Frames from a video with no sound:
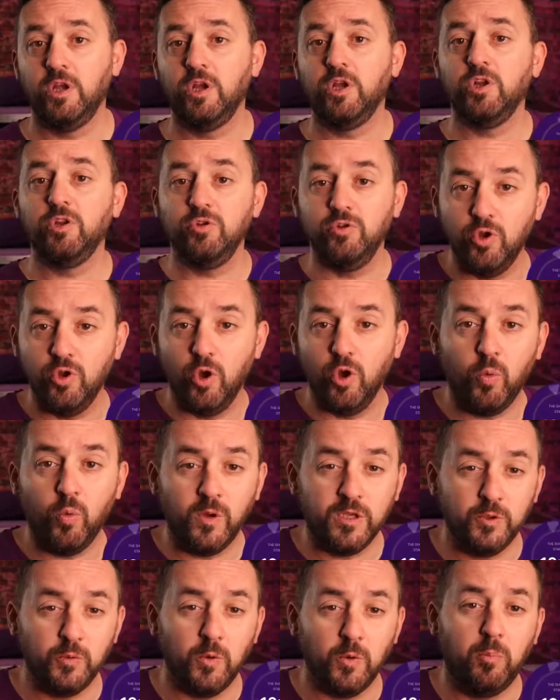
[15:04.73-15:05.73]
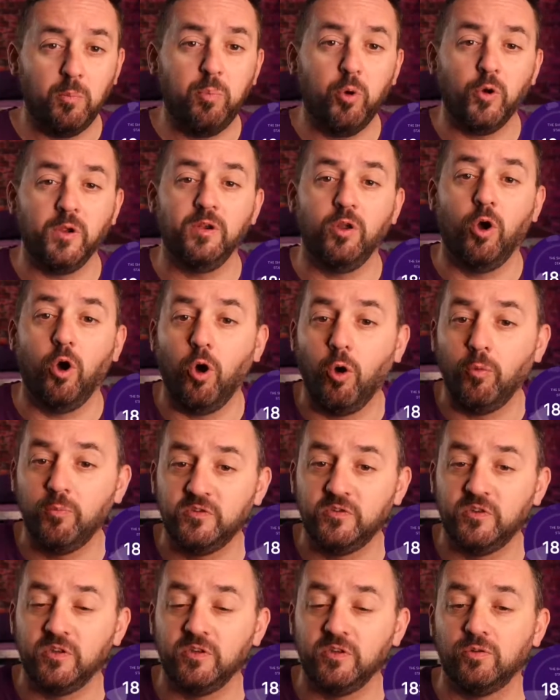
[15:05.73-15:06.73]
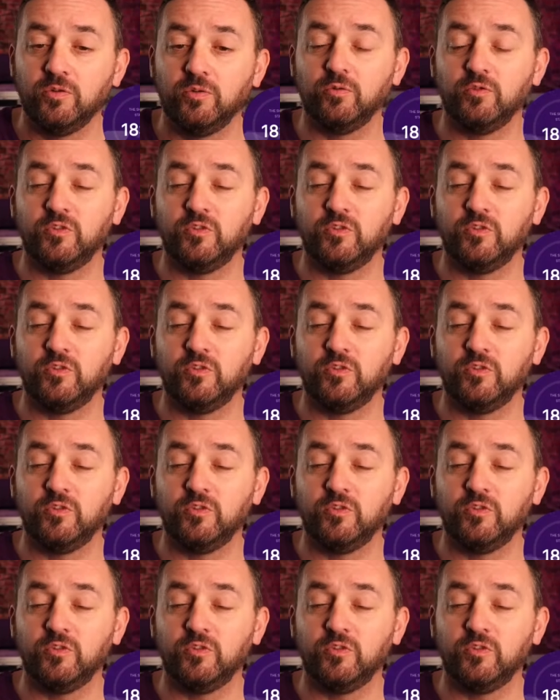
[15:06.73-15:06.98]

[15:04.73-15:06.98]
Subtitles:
Know when you are putting obstacles